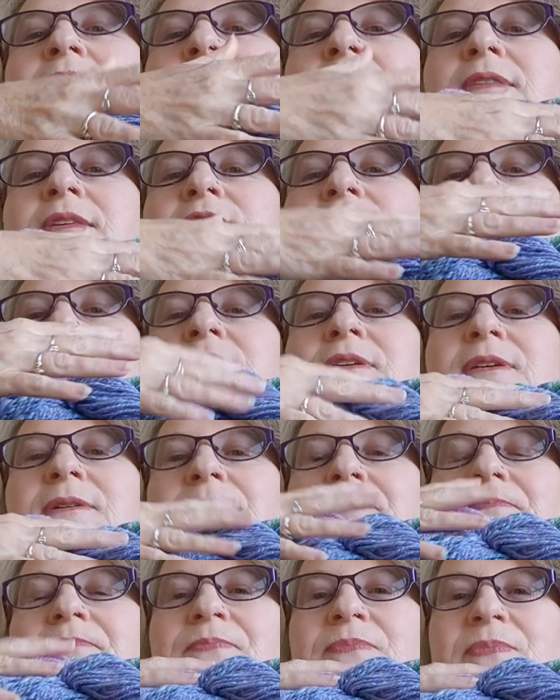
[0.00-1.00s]
this
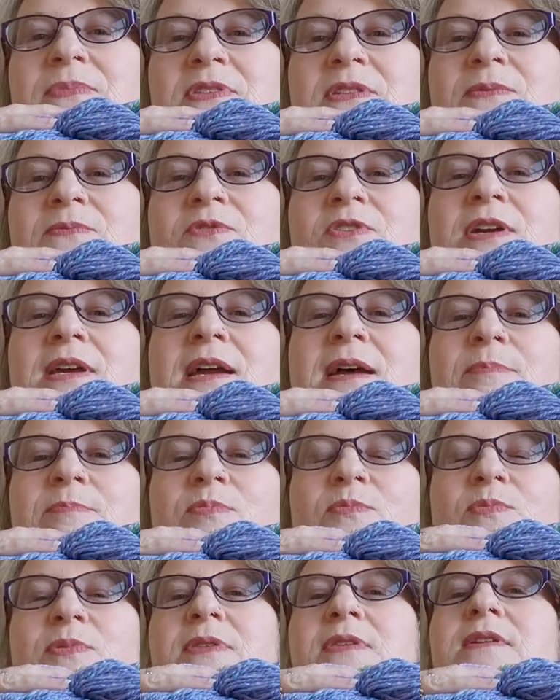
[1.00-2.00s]
year. So I'm very
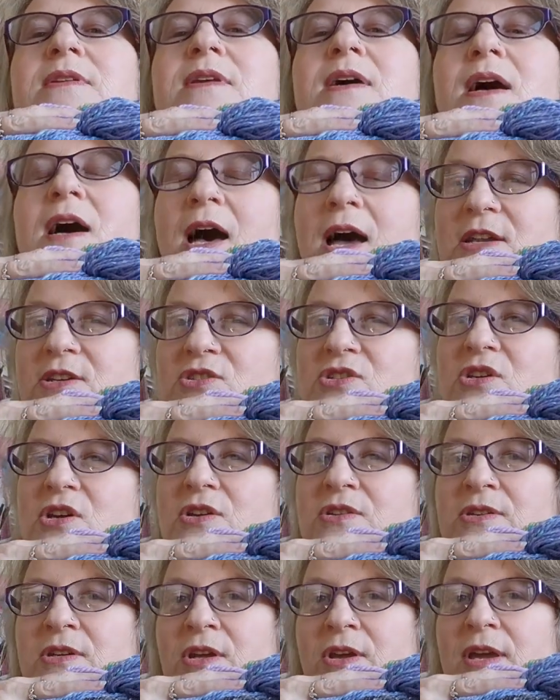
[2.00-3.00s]
happy with it.
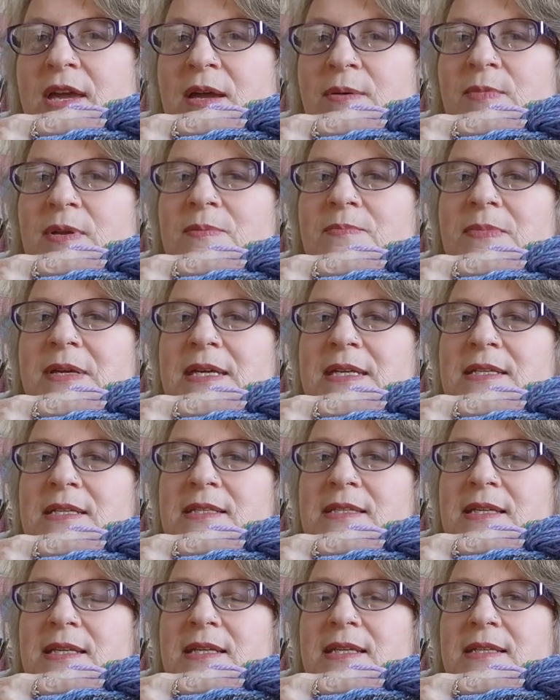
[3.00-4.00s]
Don't know how many
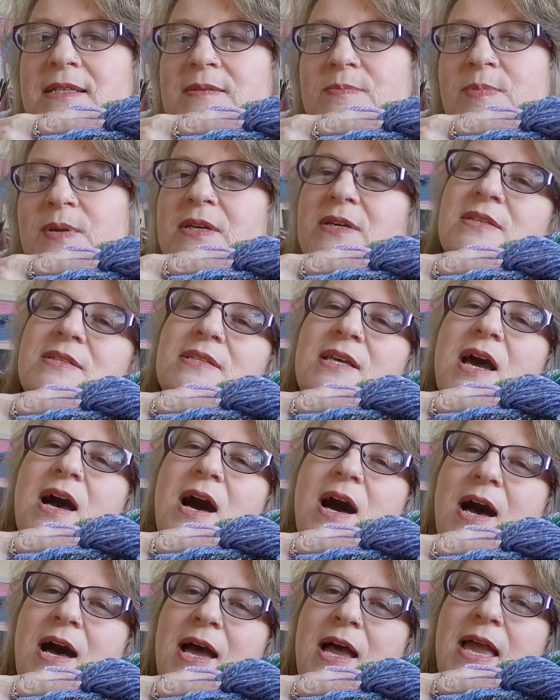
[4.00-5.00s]
meters it is because
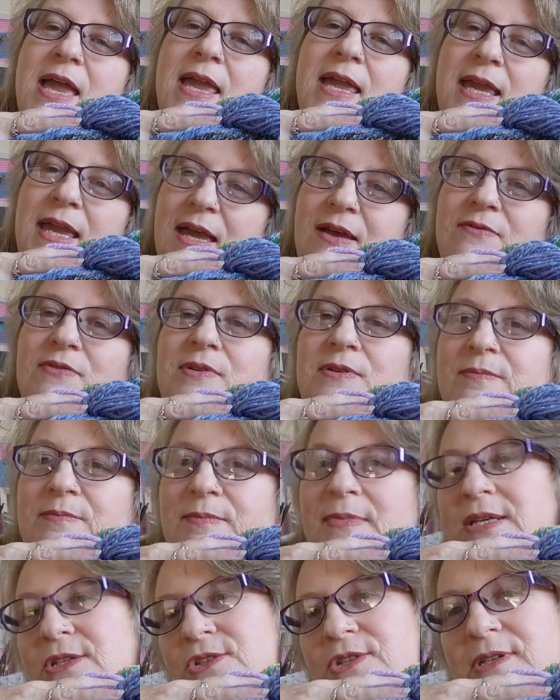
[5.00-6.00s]
I haven't
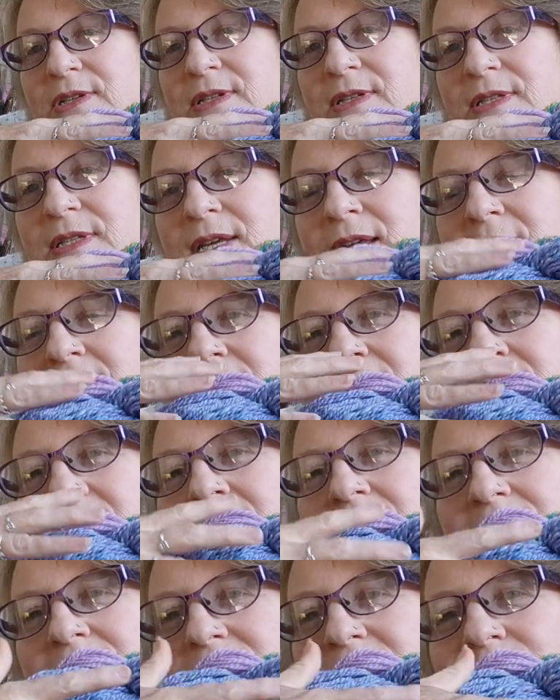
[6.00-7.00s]
measured it,
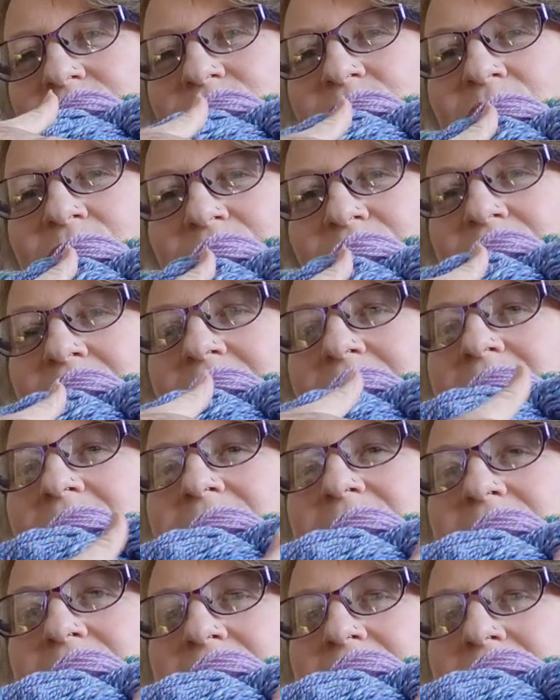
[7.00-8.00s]
because I'm not
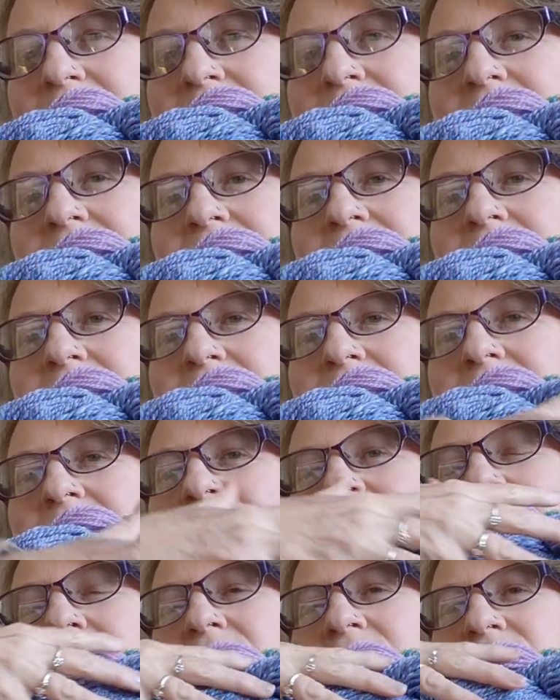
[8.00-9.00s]
really
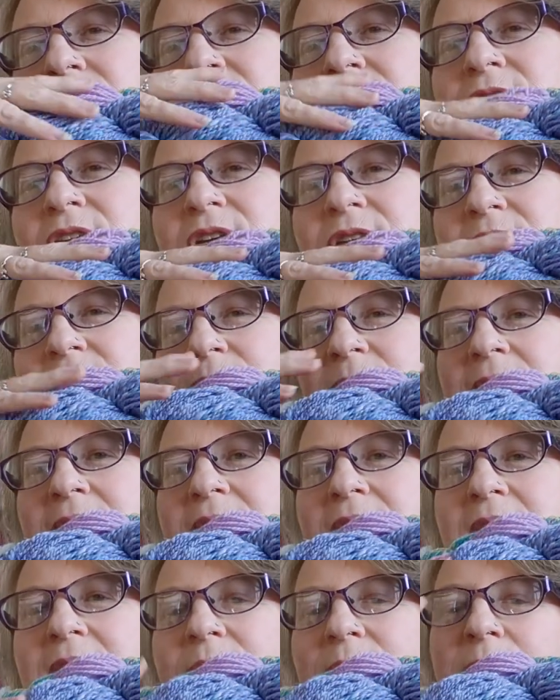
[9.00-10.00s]
that concerned about
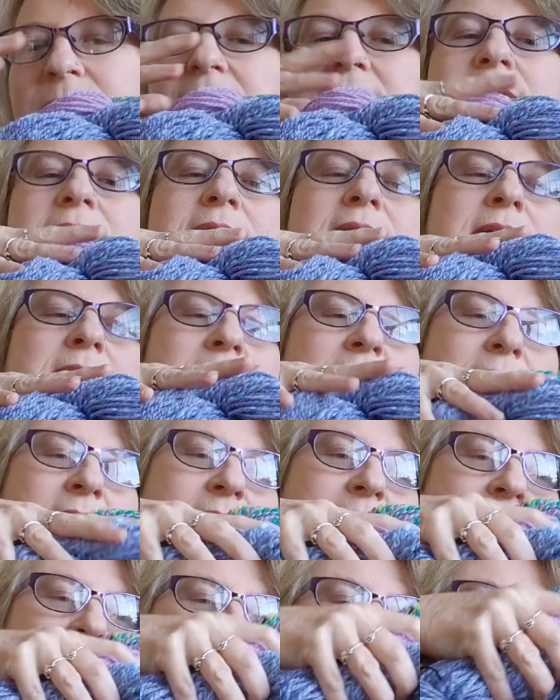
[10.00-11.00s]
how many
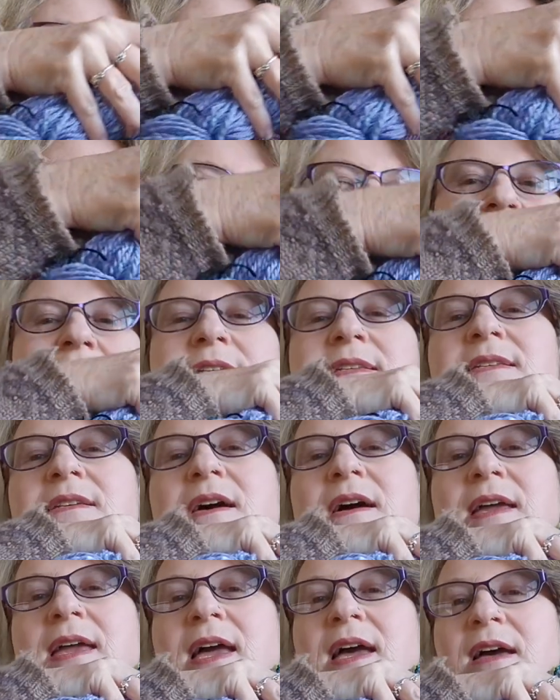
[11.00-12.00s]
meters
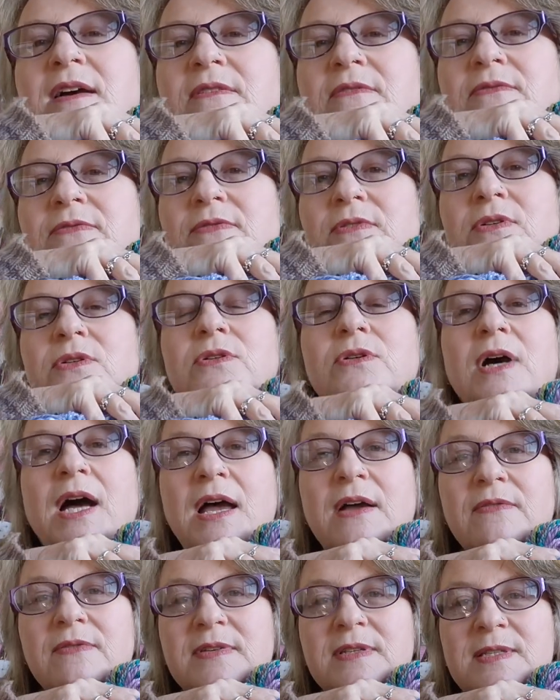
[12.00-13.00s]
I have or
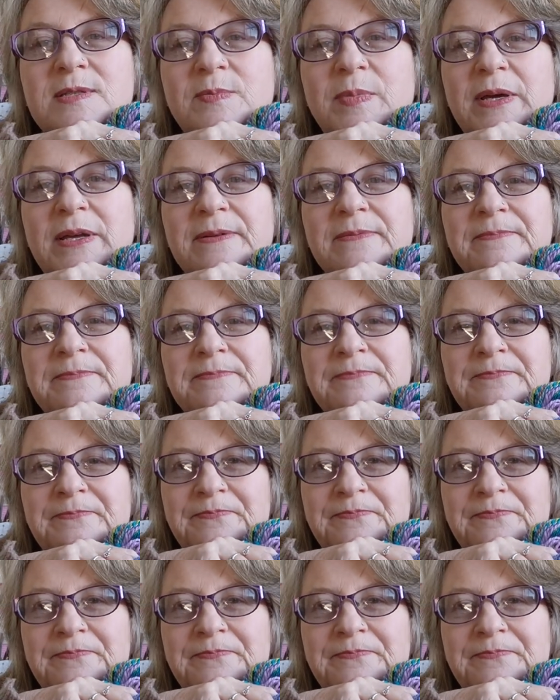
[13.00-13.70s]
haven't spun.